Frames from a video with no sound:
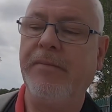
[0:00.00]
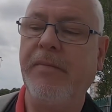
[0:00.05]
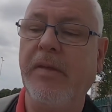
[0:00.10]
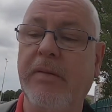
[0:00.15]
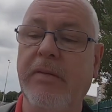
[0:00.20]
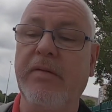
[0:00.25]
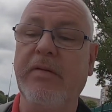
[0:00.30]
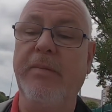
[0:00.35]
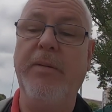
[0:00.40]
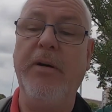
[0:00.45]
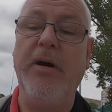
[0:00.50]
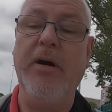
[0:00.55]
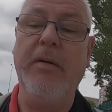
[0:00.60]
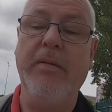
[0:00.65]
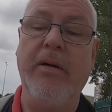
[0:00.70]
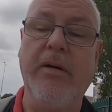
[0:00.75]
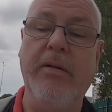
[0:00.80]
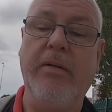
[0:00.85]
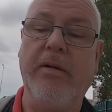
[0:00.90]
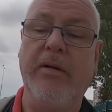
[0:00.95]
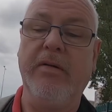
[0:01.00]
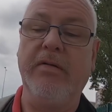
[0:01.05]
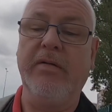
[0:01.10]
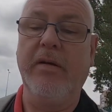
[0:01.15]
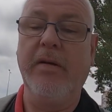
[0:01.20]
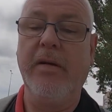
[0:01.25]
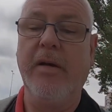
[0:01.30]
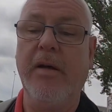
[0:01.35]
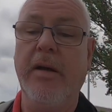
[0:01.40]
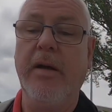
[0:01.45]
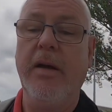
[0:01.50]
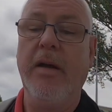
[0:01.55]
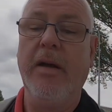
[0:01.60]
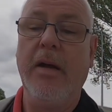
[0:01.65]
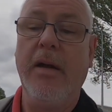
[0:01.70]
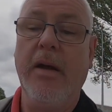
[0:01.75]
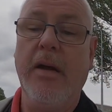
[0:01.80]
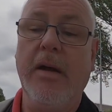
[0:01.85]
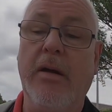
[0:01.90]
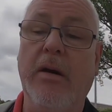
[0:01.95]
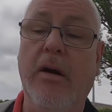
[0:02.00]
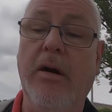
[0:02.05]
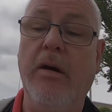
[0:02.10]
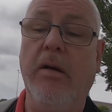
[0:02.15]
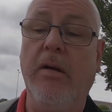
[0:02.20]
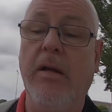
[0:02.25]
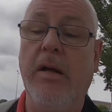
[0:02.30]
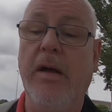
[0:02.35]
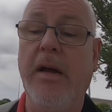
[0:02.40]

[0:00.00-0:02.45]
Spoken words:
there was a pawnbroker's called,